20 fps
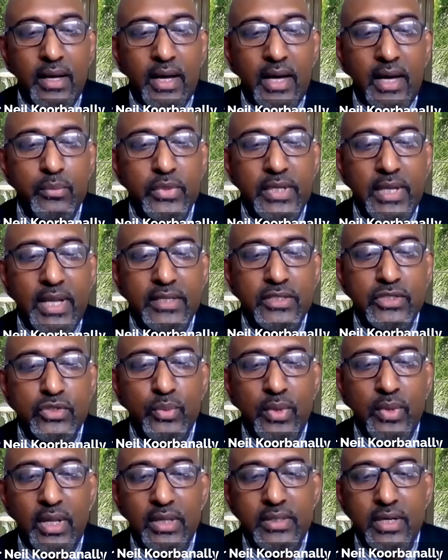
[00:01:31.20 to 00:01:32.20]
I would like
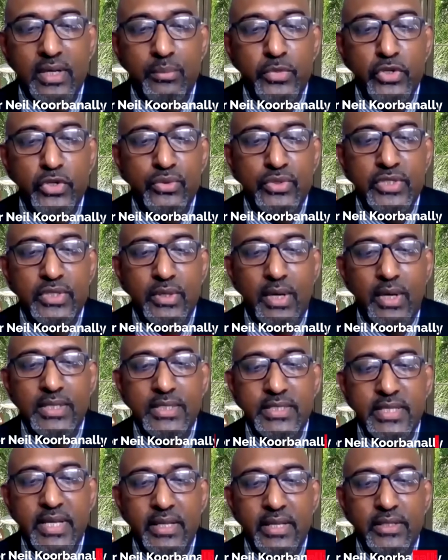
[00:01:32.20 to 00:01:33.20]
to welcome you to our
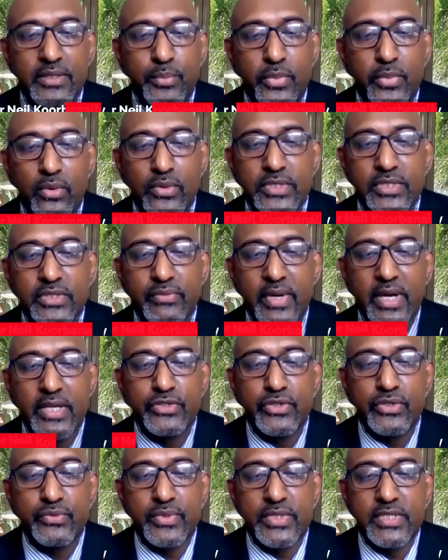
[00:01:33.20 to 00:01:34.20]
10th
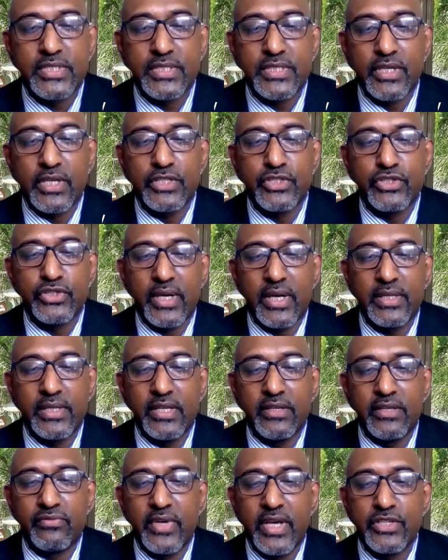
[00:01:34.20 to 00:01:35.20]
Postgraduate Research and
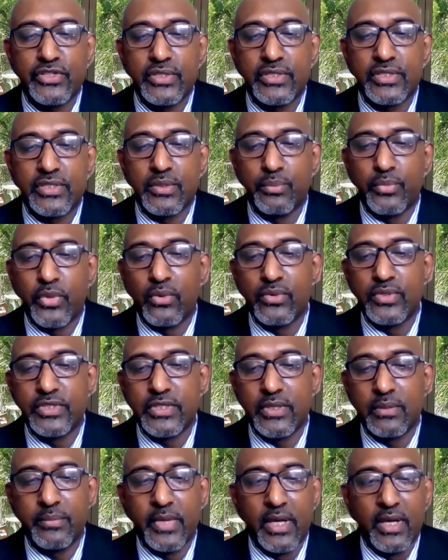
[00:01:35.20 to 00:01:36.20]
Innovation
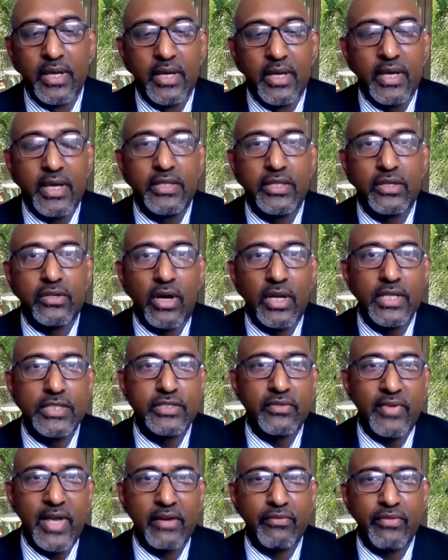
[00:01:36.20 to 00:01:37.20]
Symposium in the
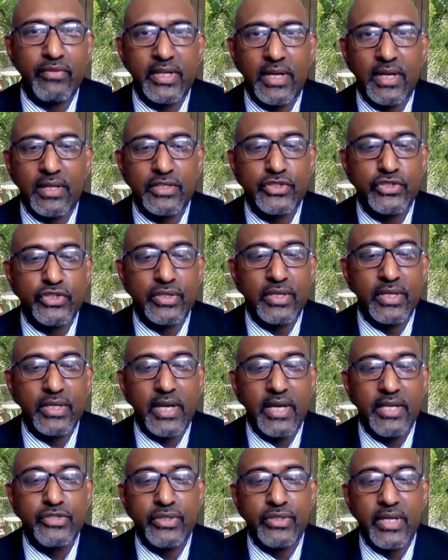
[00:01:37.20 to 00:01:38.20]
College of Agriculture,
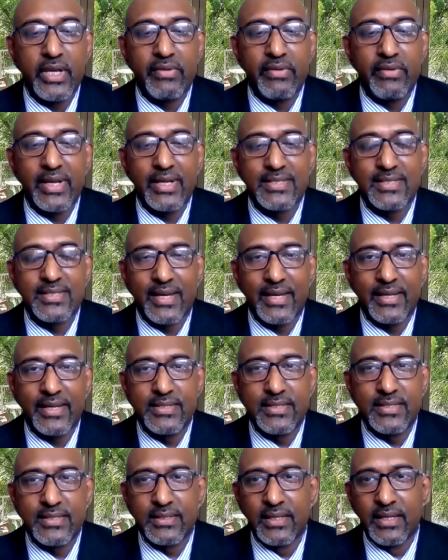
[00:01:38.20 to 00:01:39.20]
Engineering and
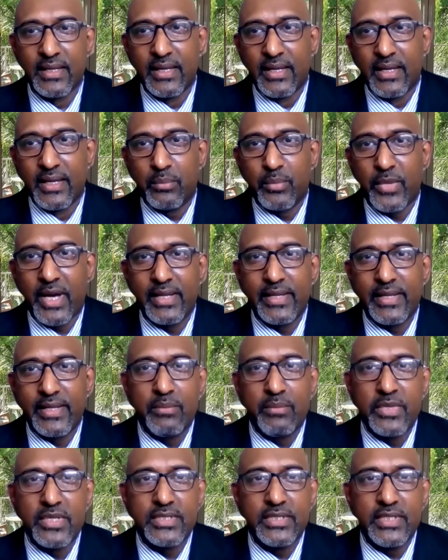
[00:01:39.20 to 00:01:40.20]
Science. My
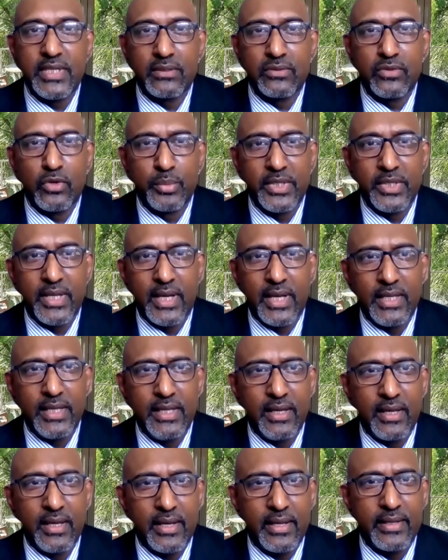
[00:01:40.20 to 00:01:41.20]
name is Neil
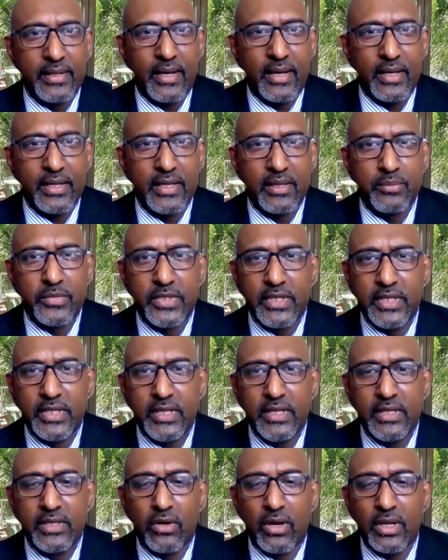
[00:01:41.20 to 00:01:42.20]
Koorbanally, and I am
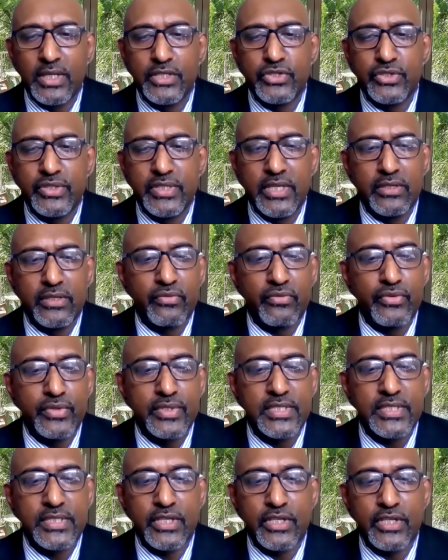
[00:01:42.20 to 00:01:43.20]
the College Dean of
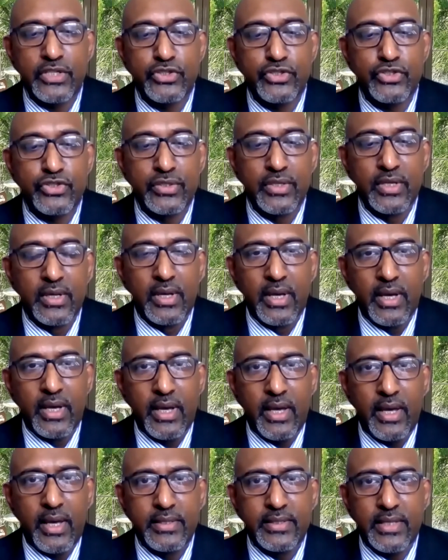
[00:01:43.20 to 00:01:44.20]
Research,
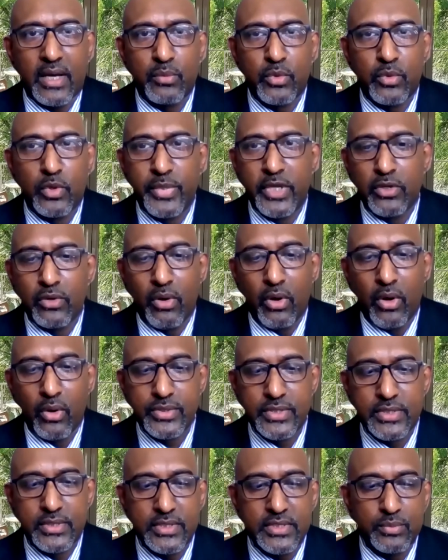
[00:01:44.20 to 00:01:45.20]
and I will be your
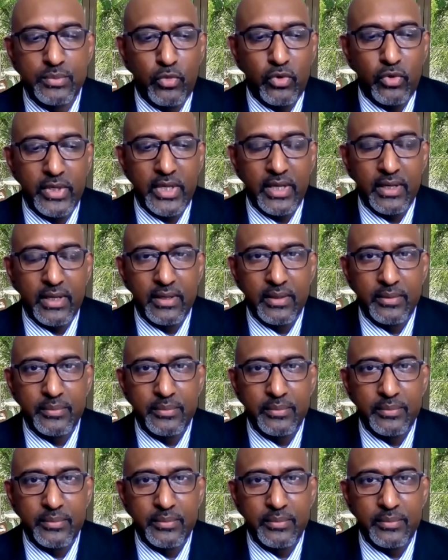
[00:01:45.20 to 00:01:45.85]
host this morning.